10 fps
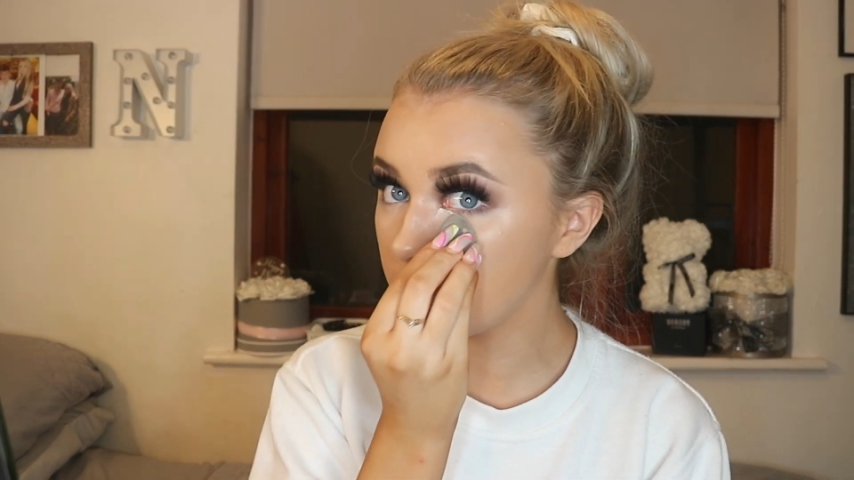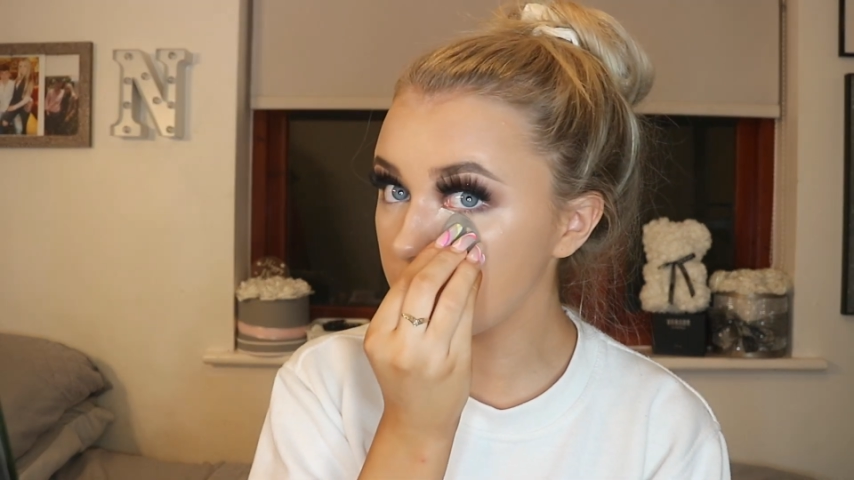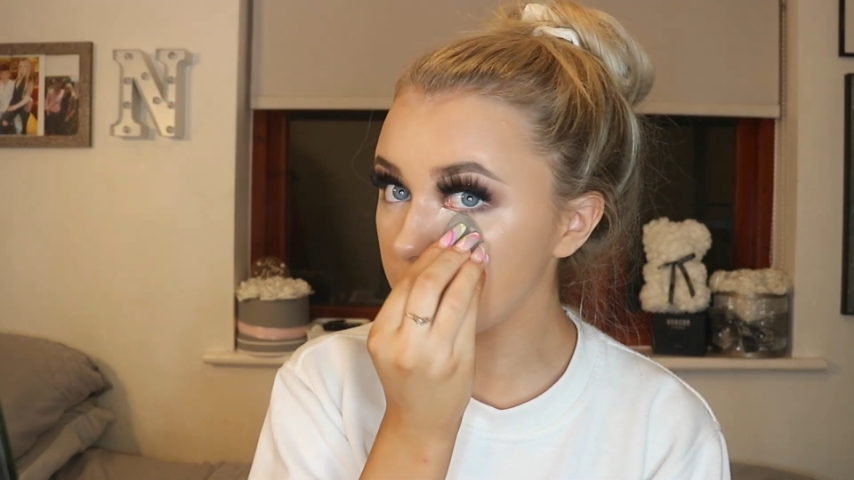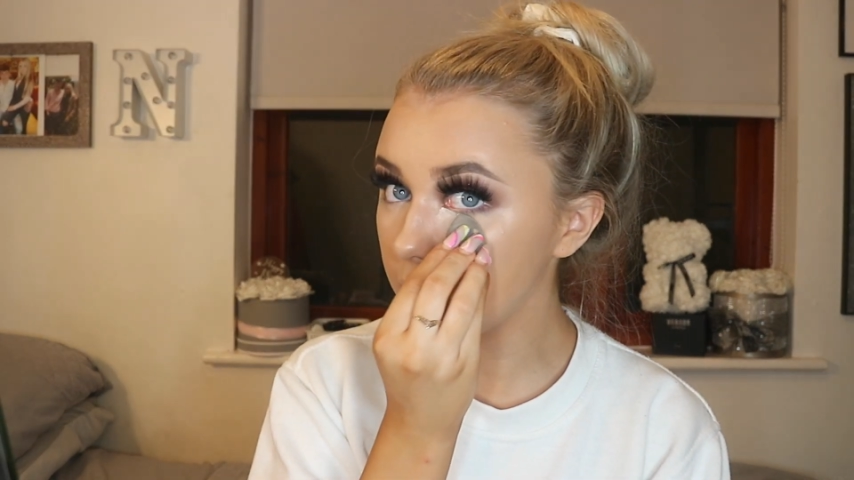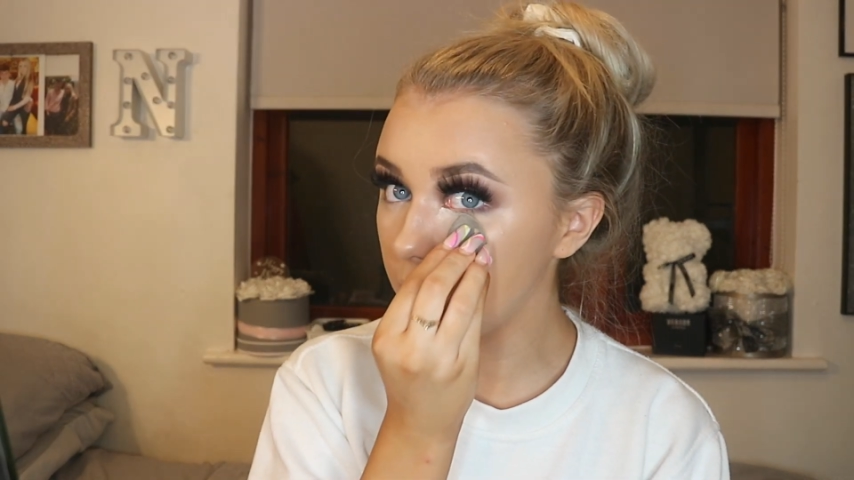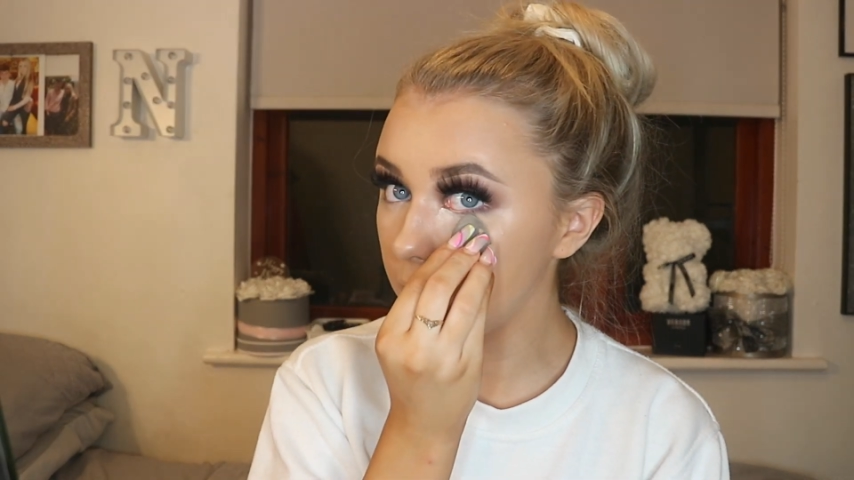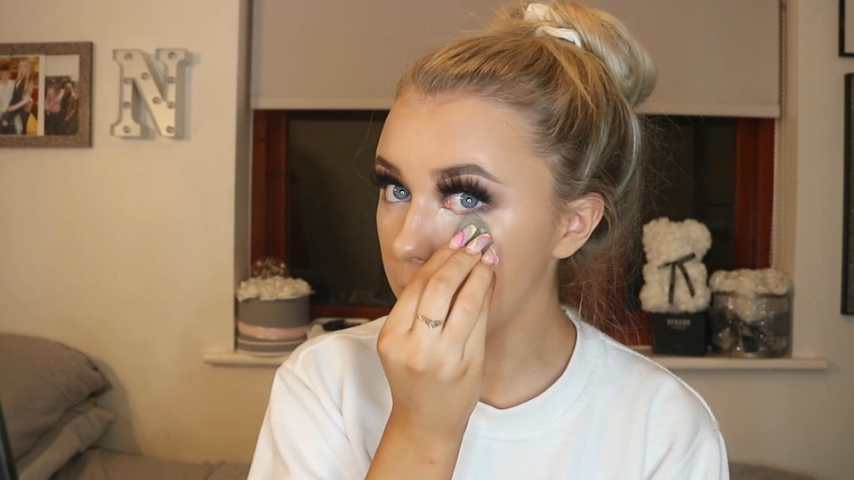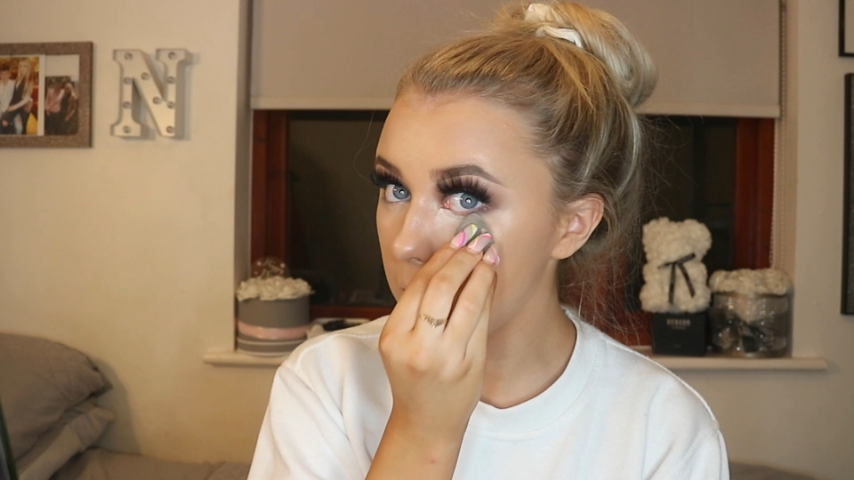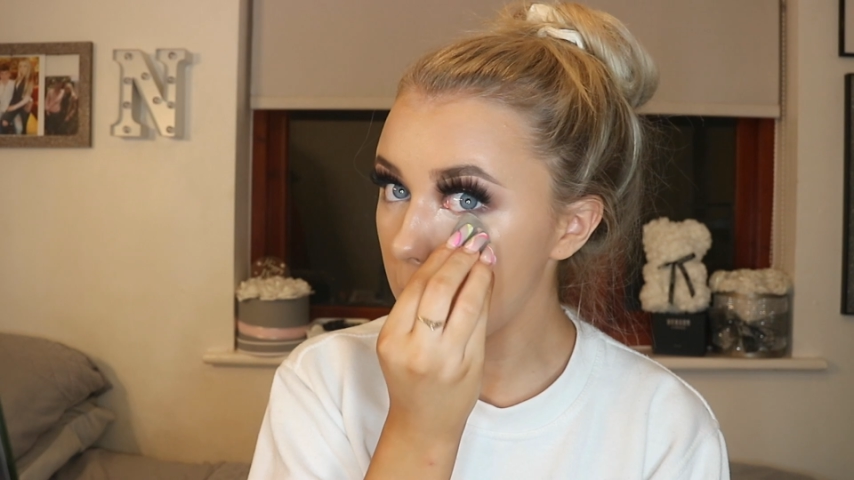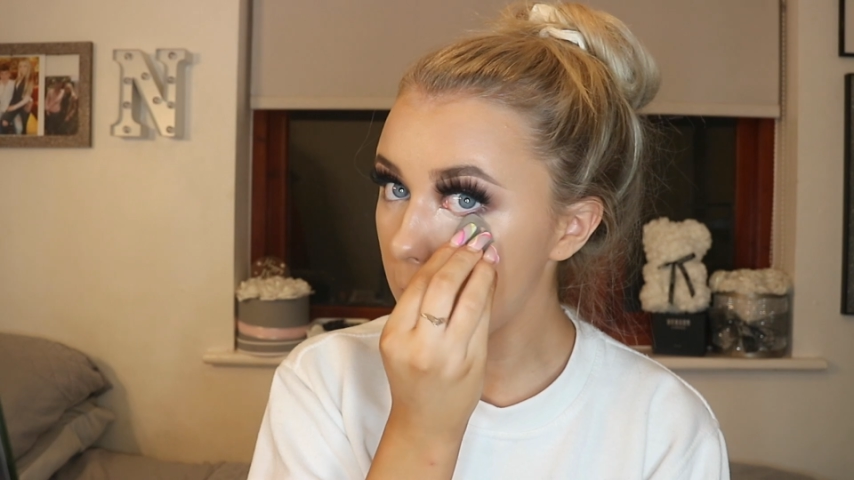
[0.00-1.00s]
under
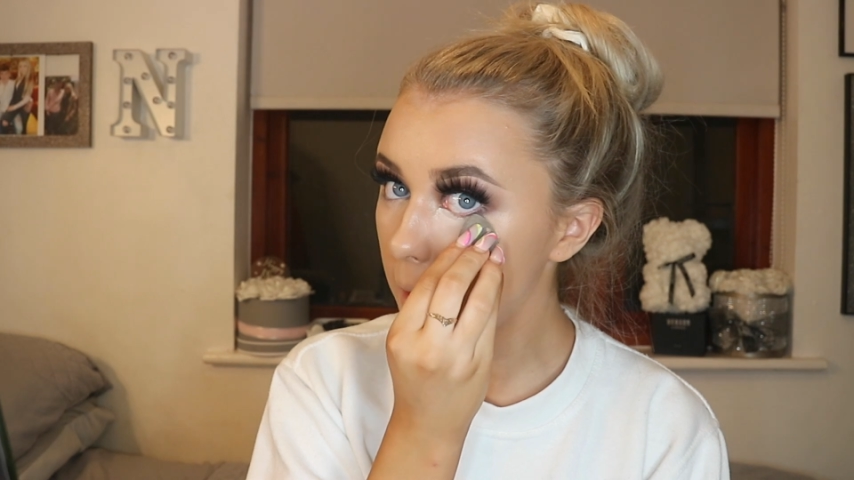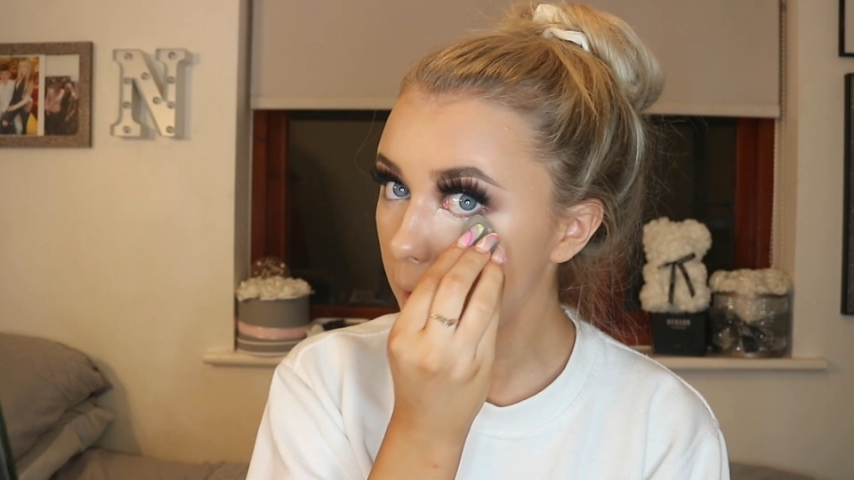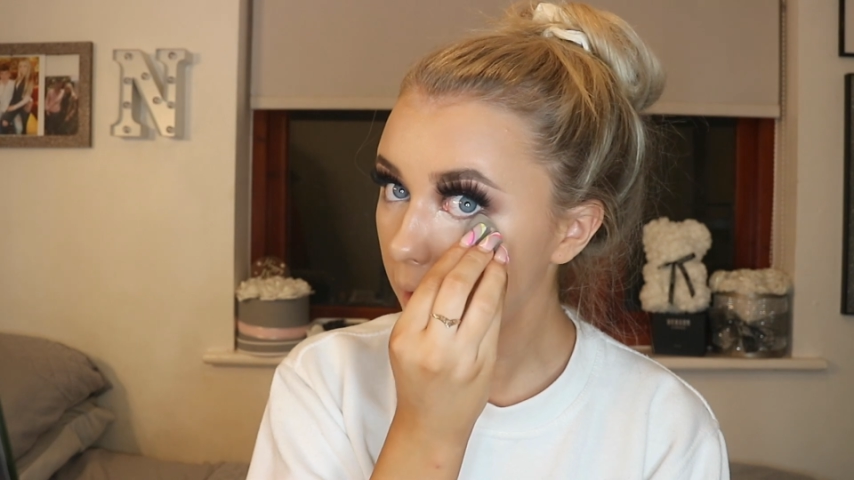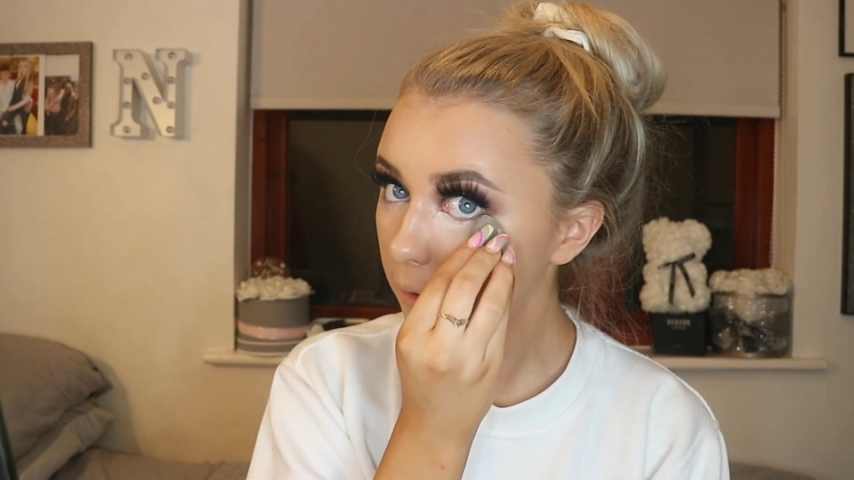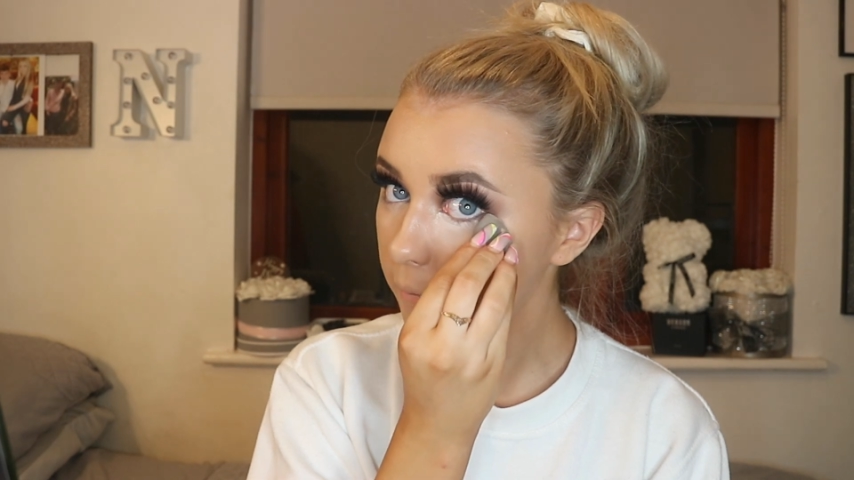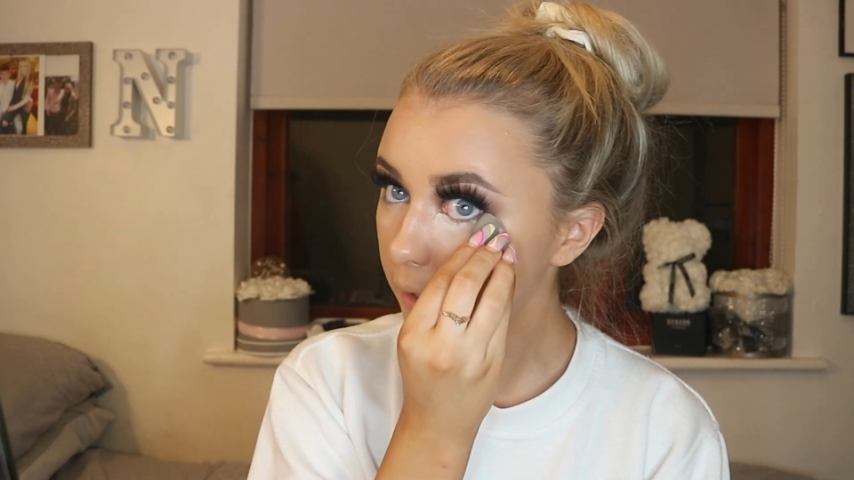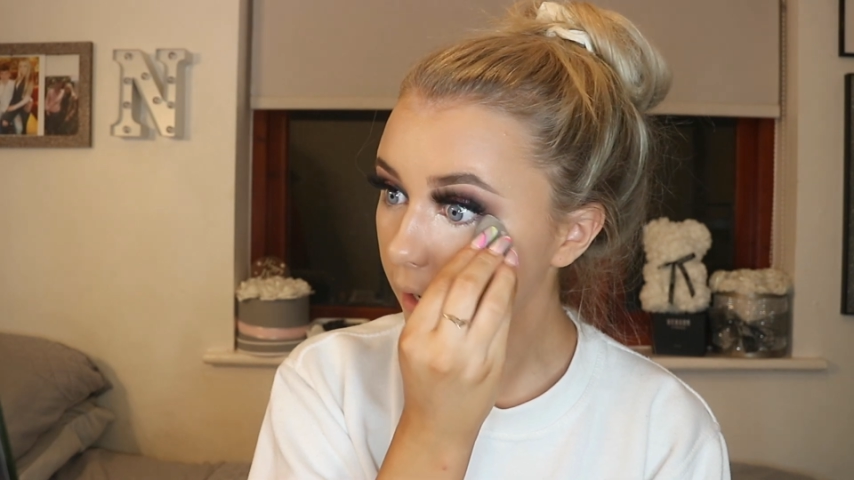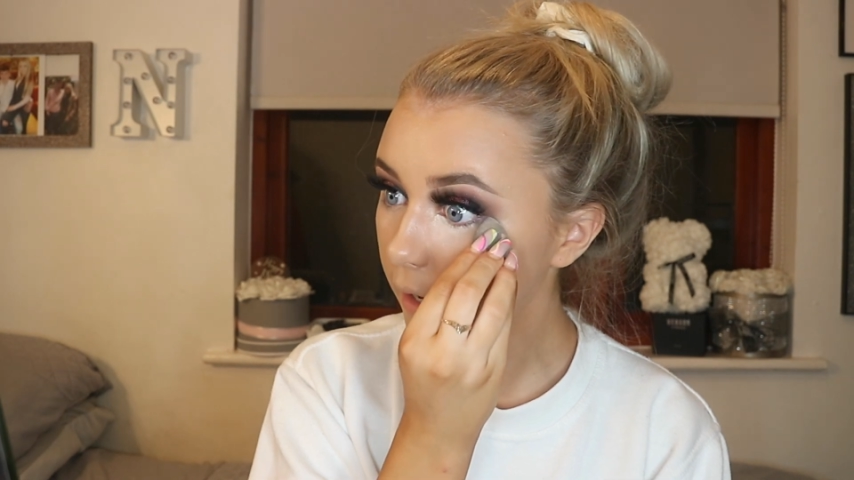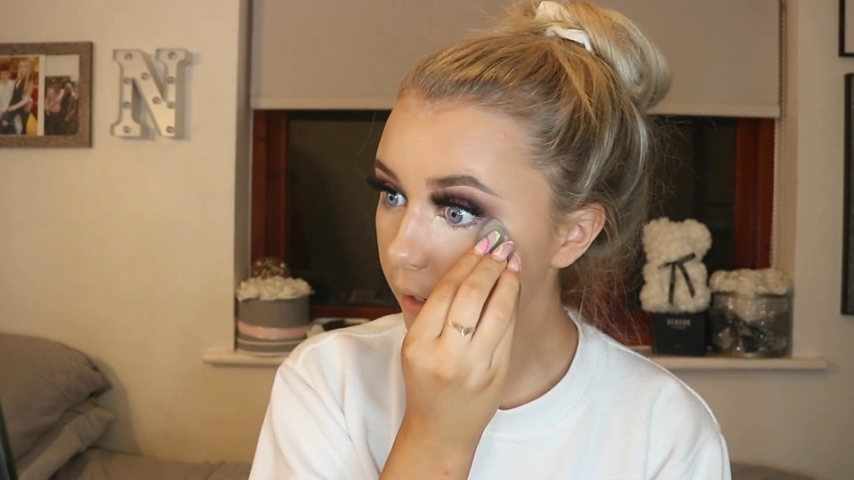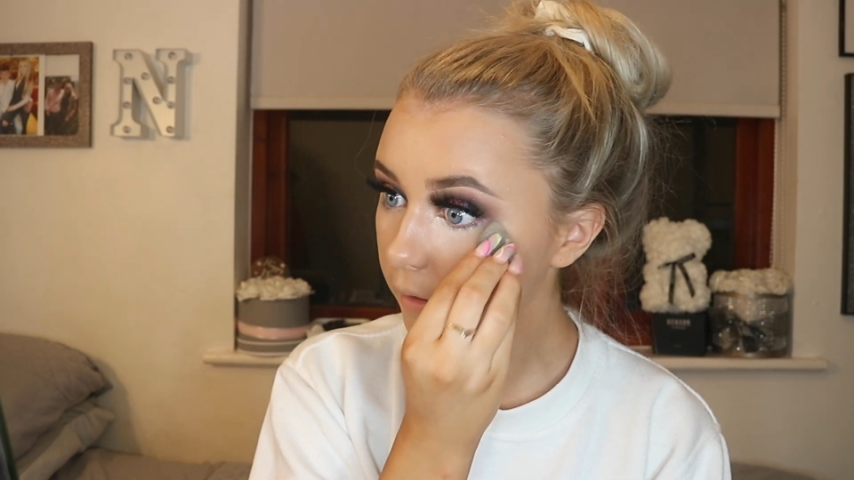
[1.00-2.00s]
my
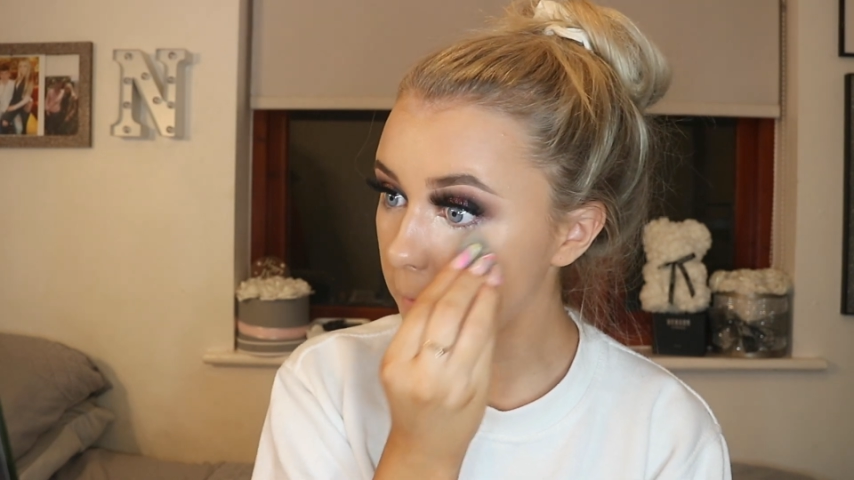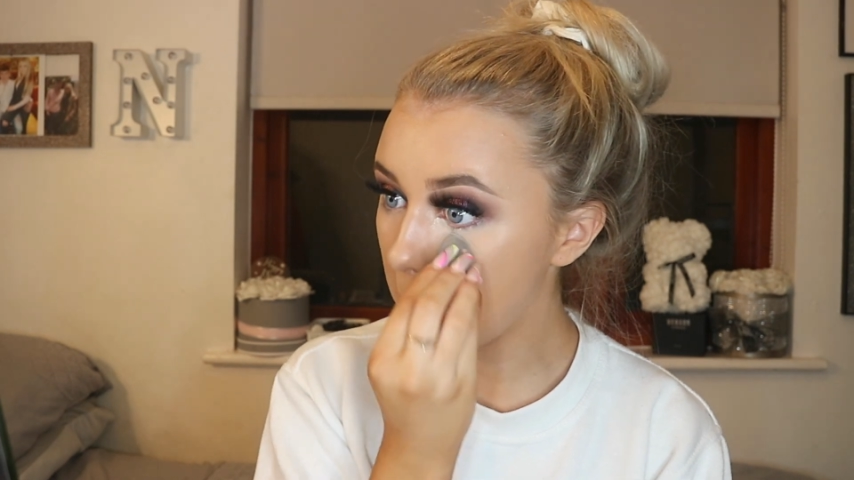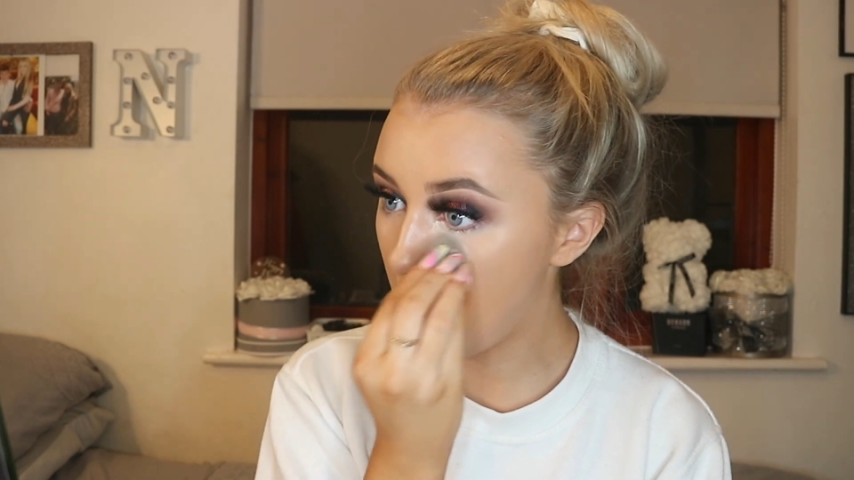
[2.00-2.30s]
eye.